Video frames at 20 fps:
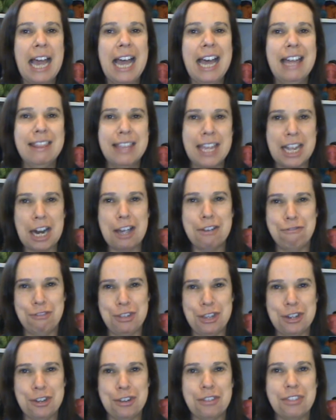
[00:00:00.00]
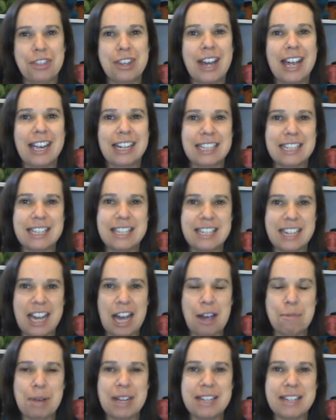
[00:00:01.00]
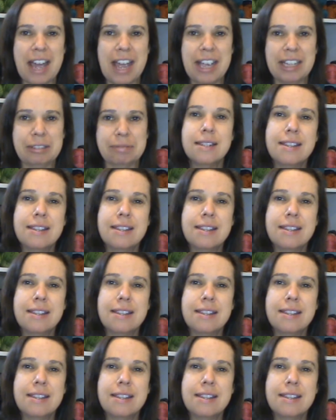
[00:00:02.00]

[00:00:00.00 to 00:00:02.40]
And then I feel that I can start my day.